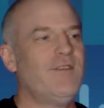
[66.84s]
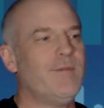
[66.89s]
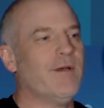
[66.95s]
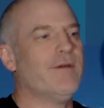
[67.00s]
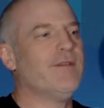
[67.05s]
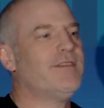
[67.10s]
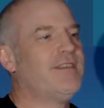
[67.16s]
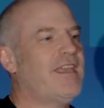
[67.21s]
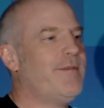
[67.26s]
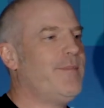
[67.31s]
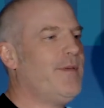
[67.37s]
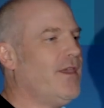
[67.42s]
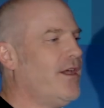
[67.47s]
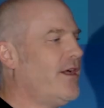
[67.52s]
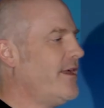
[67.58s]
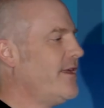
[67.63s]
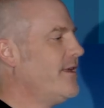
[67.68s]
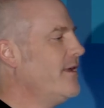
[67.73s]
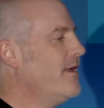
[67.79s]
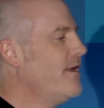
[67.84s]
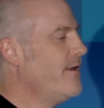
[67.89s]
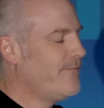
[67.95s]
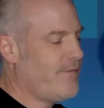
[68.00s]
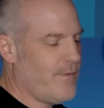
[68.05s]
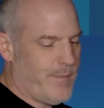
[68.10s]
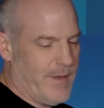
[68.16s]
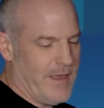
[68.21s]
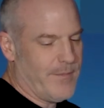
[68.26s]
to build this API
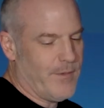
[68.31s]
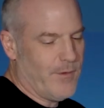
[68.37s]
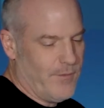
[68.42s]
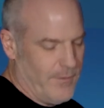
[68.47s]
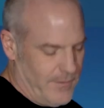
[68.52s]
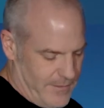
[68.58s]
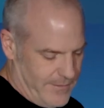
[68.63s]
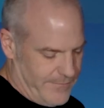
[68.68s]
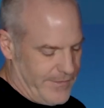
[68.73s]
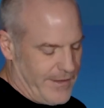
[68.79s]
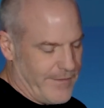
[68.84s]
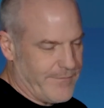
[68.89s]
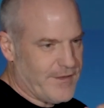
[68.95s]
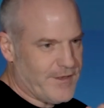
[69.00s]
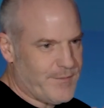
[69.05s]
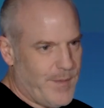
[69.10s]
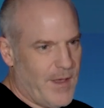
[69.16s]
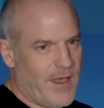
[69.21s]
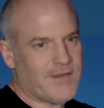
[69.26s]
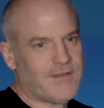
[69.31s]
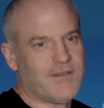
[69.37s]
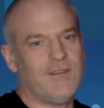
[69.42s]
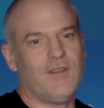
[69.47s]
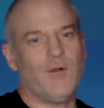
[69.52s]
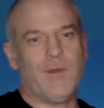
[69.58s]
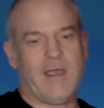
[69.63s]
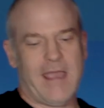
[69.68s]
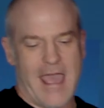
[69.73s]
for people, for this person
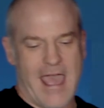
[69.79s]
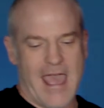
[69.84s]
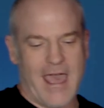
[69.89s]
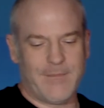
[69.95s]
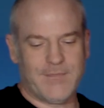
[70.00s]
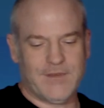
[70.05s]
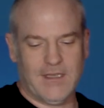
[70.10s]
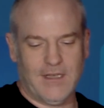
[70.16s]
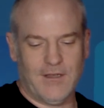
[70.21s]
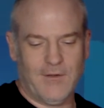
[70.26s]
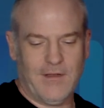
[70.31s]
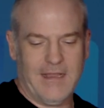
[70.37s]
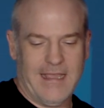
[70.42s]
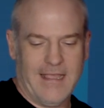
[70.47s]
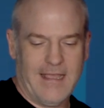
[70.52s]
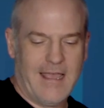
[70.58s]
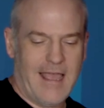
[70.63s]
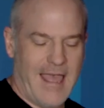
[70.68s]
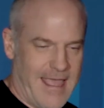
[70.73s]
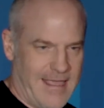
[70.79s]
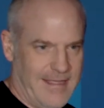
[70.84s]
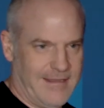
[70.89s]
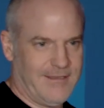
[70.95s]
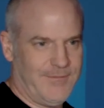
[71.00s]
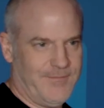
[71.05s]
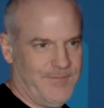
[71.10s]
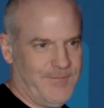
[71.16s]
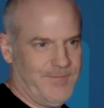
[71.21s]
that we absolutely
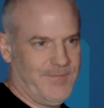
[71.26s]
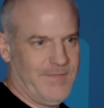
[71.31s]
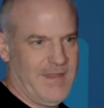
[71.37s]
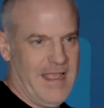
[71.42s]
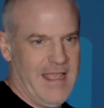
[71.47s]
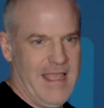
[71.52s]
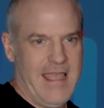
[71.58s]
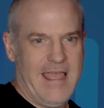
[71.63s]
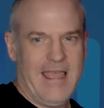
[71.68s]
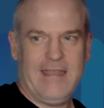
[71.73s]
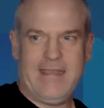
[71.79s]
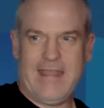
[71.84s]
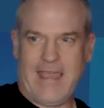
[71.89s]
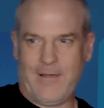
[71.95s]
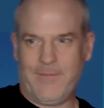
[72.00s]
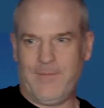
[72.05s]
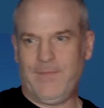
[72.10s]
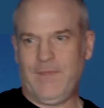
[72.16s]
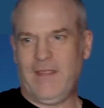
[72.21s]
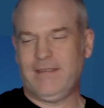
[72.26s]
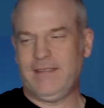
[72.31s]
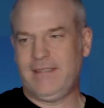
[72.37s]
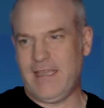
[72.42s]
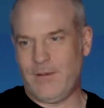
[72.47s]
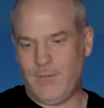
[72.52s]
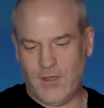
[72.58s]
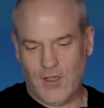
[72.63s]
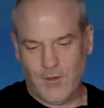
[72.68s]
hate. Now, as I
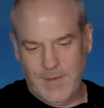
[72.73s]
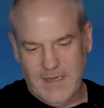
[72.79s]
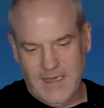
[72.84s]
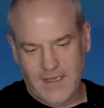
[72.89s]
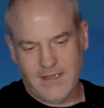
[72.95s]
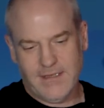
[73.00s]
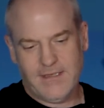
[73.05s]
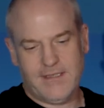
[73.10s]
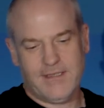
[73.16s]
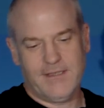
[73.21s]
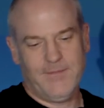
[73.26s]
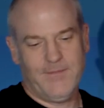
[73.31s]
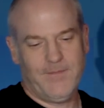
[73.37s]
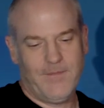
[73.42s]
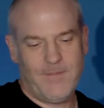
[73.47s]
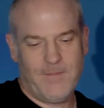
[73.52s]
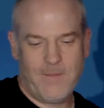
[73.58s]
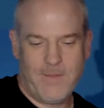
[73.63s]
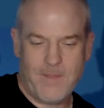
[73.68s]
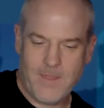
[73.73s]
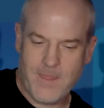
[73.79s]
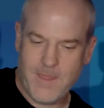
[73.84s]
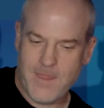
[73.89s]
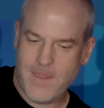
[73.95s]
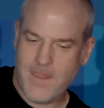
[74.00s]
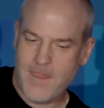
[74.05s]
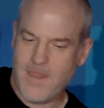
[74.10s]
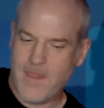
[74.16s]
said, we could be nice,
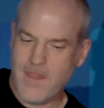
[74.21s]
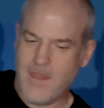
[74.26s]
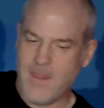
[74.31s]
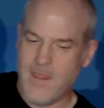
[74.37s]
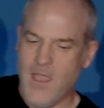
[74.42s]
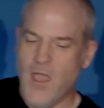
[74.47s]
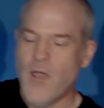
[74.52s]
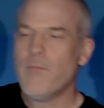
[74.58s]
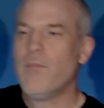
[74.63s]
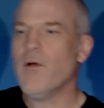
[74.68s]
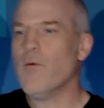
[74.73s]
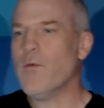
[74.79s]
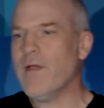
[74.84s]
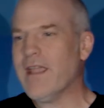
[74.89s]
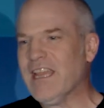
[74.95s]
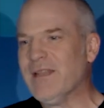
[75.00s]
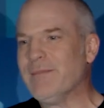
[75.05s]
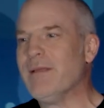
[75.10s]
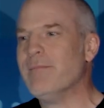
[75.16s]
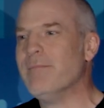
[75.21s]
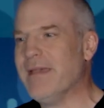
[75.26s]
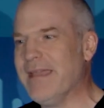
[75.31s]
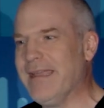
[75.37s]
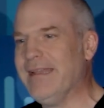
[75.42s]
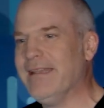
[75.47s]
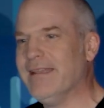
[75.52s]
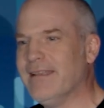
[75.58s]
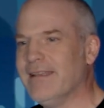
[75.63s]
but we're going to be
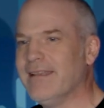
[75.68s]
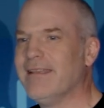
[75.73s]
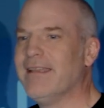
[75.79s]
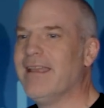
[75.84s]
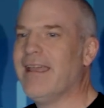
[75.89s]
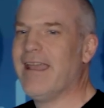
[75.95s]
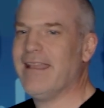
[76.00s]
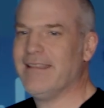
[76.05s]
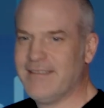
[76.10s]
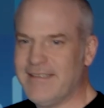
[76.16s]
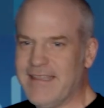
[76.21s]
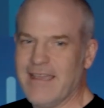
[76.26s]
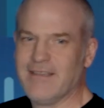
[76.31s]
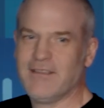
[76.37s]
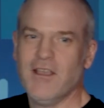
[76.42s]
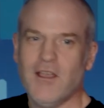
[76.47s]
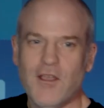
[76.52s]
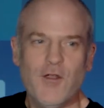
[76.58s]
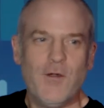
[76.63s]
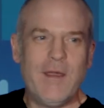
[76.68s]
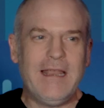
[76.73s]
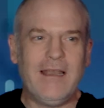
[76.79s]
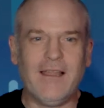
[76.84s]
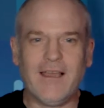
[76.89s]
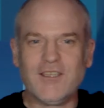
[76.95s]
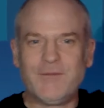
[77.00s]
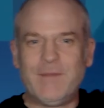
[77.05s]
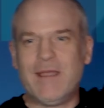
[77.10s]
mean instead. Who here
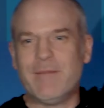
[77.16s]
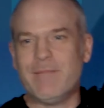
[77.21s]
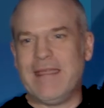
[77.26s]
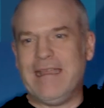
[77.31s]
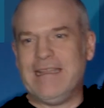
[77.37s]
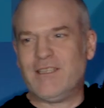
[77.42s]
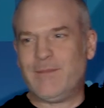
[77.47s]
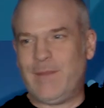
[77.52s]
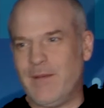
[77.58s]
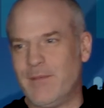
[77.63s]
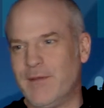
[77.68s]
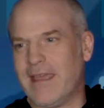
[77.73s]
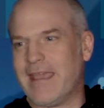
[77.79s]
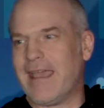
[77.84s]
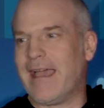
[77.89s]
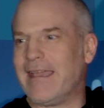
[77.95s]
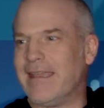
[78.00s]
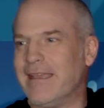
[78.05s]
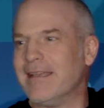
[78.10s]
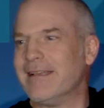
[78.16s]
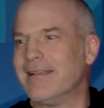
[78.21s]
likes being mean to people they hate?